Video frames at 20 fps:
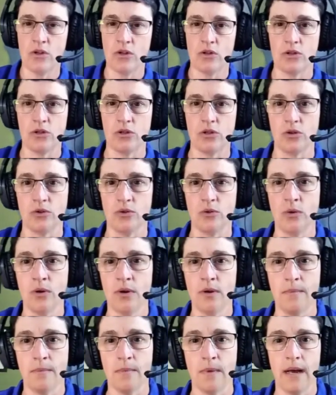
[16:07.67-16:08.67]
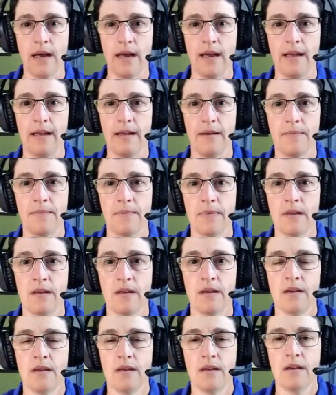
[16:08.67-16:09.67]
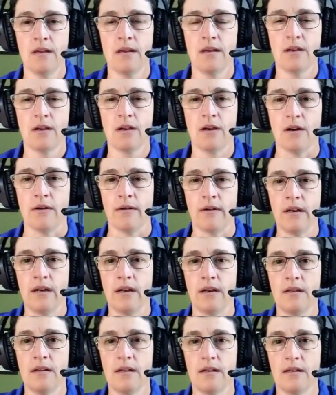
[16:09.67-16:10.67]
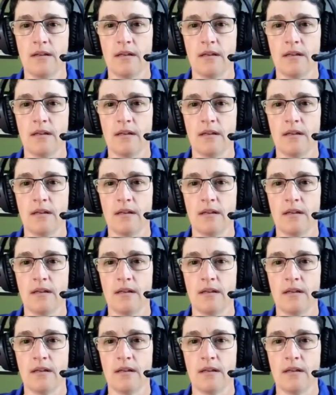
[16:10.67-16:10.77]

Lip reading: to my current.